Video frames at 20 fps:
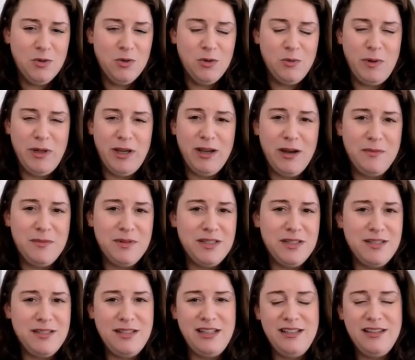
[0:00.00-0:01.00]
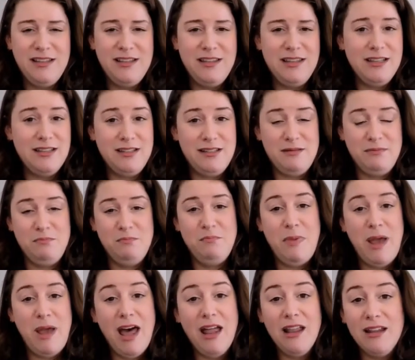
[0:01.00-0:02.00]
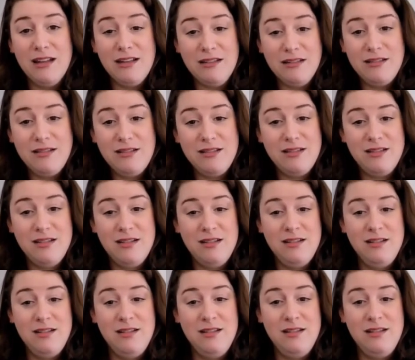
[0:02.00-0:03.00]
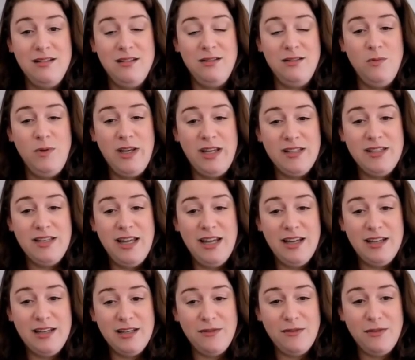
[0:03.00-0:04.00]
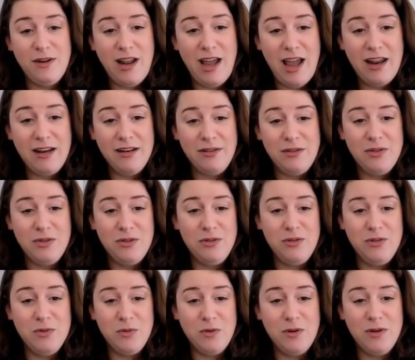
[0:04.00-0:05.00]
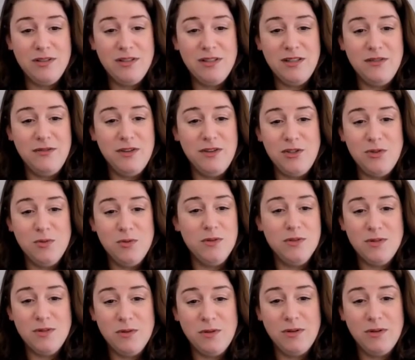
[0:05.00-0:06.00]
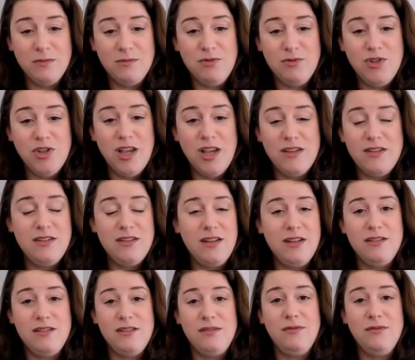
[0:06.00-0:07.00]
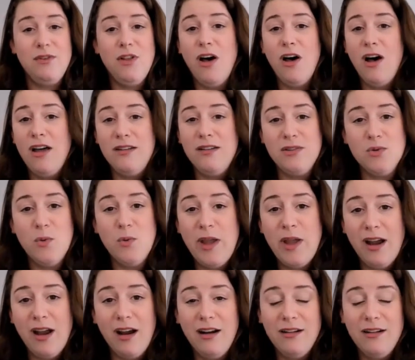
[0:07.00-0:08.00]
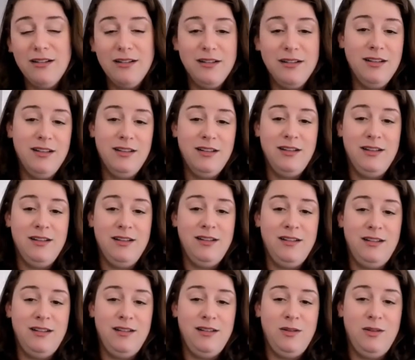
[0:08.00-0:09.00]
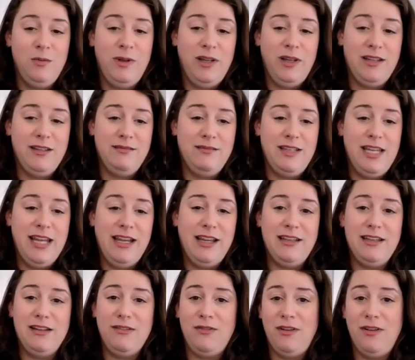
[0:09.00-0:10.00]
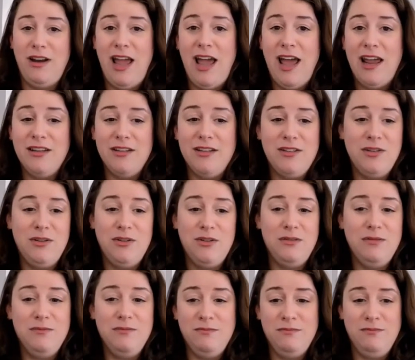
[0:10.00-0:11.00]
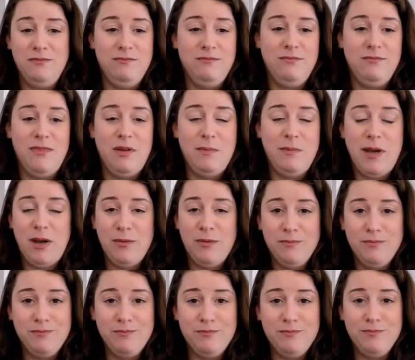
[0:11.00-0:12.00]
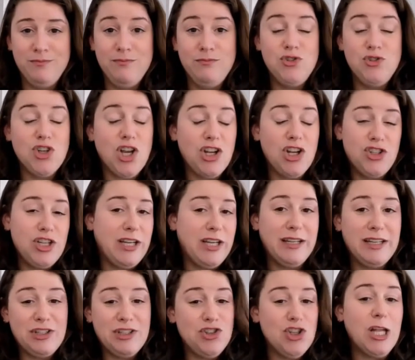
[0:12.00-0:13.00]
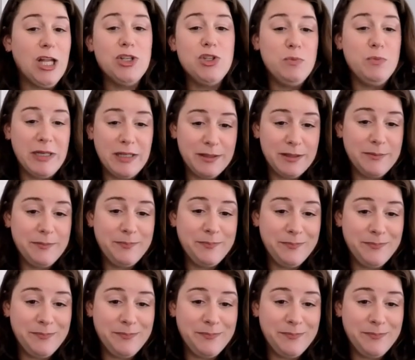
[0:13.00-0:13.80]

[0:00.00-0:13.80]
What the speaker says: When we come to see this balance, we can take a different attitude towards individuals who are just as flawed as we are. We can take a different attitude about judging and judgment.